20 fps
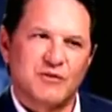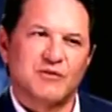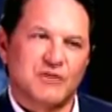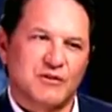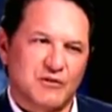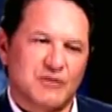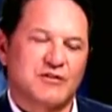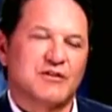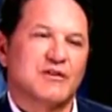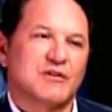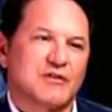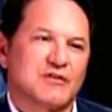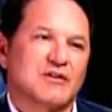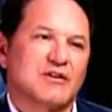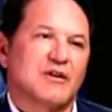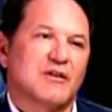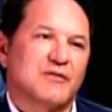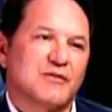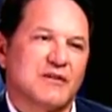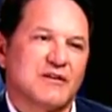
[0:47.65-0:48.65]
Do you see
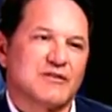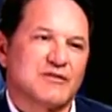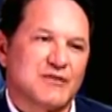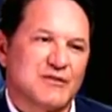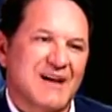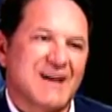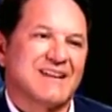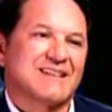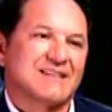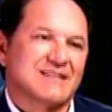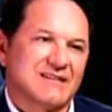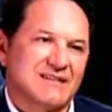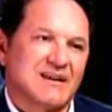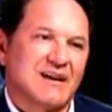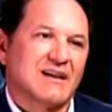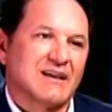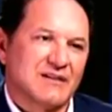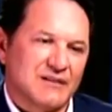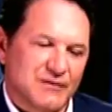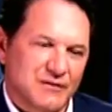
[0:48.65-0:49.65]
yourself as that
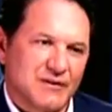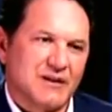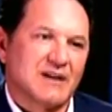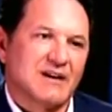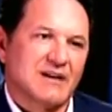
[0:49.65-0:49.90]
kind of